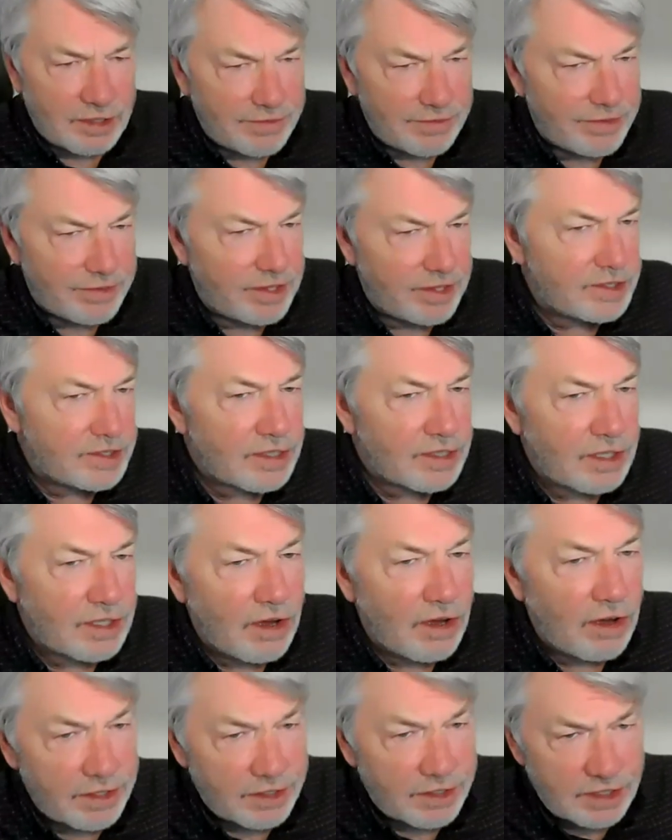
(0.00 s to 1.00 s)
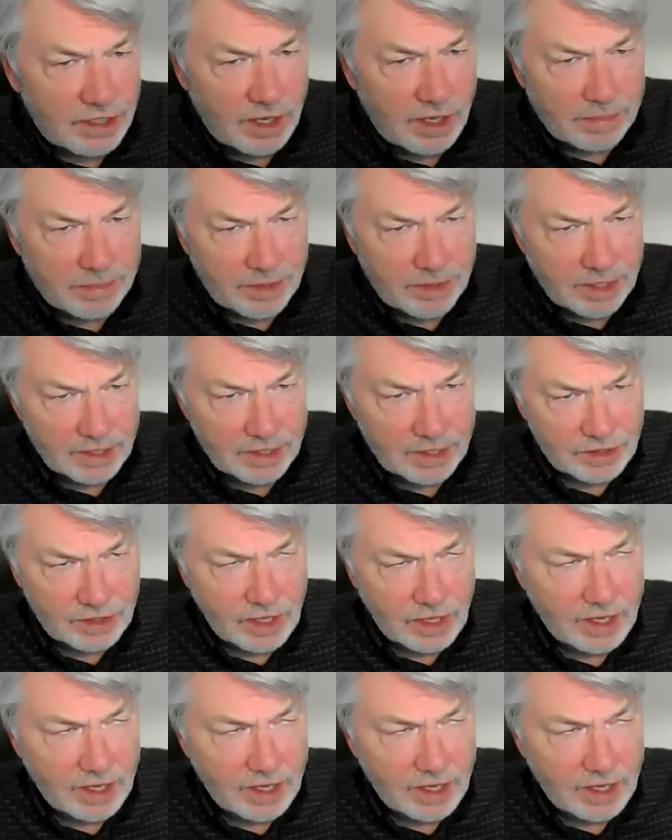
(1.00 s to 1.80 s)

of this concept is?